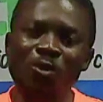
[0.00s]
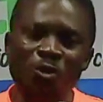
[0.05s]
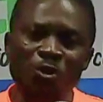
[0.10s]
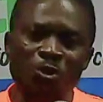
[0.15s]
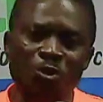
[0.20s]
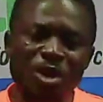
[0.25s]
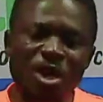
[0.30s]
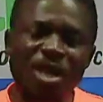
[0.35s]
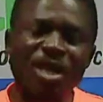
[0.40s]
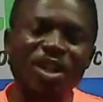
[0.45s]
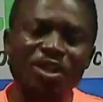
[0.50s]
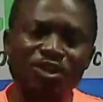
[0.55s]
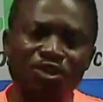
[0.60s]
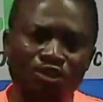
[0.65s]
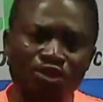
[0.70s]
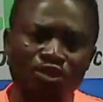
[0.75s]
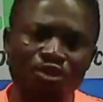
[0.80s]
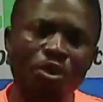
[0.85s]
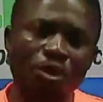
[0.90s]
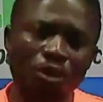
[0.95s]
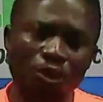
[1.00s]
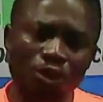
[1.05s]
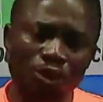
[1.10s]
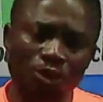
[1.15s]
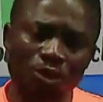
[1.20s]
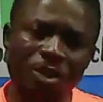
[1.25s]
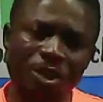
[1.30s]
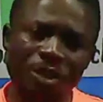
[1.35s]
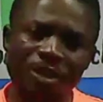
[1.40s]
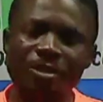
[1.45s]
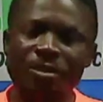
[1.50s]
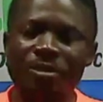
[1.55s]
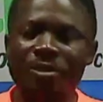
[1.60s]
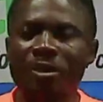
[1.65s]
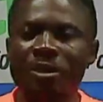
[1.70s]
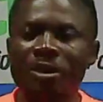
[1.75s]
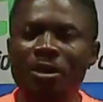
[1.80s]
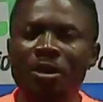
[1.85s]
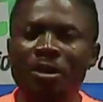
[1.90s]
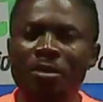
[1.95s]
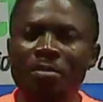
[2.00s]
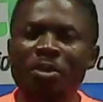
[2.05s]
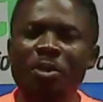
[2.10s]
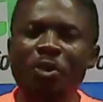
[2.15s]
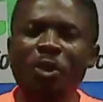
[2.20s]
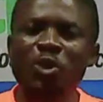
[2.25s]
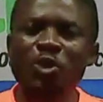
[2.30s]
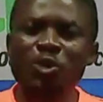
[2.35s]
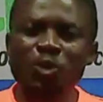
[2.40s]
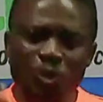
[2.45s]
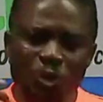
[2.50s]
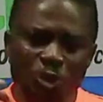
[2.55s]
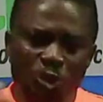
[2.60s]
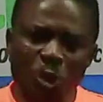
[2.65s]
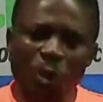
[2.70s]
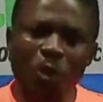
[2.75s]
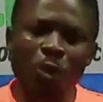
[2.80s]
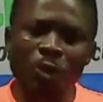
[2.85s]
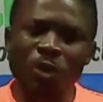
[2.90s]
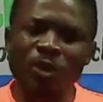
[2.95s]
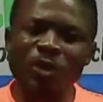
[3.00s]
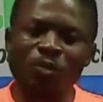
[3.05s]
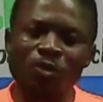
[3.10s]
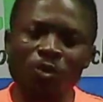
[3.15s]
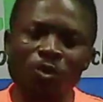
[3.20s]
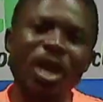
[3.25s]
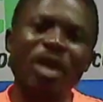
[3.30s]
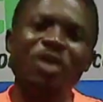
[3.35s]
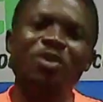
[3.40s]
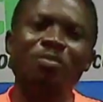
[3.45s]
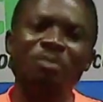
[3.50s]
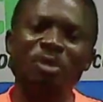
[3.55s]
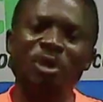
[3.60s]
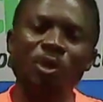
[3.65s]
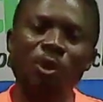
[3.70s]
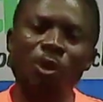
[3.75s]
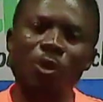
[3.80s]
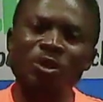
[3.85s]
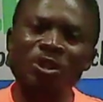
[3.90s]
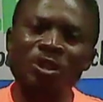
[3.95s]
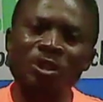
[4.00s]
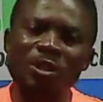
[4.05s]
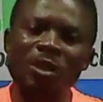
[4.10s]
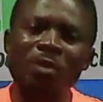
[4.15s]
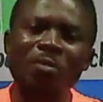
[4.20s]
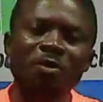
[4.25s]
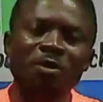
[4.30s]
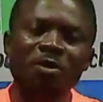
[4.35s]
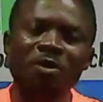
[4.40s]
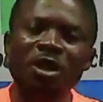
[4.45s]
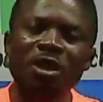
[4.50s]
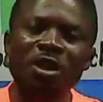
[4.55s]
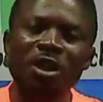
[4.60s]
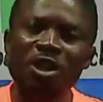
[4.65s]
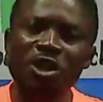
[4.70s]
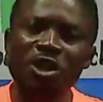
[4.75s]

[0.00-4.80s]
really drawn to it, because you know where you belong. Something in